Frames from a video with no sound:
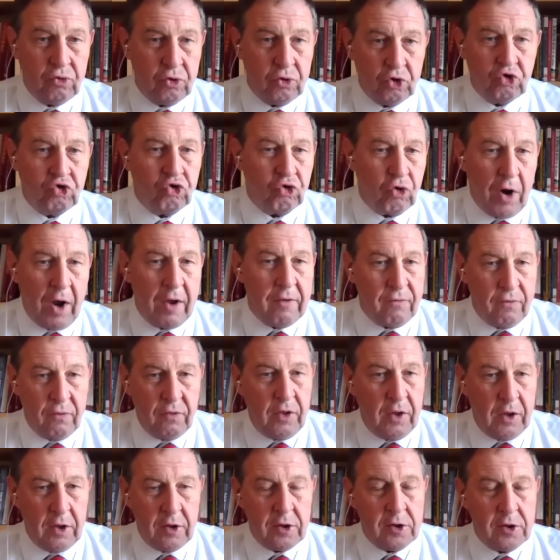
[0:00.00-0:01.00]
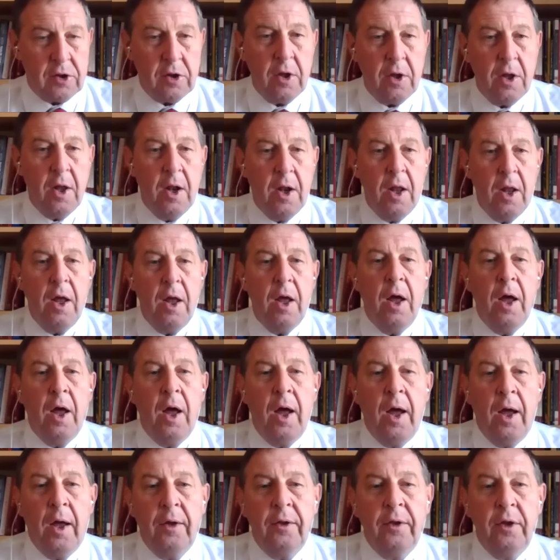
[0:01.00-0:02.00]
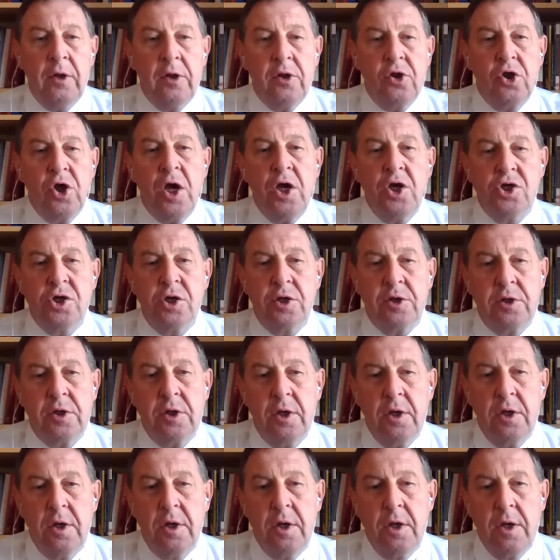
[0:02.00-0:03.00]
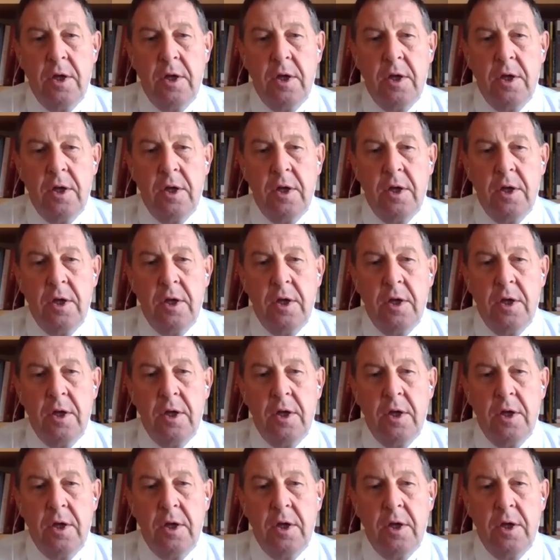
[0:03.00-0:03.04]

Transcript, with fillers: drive these changes,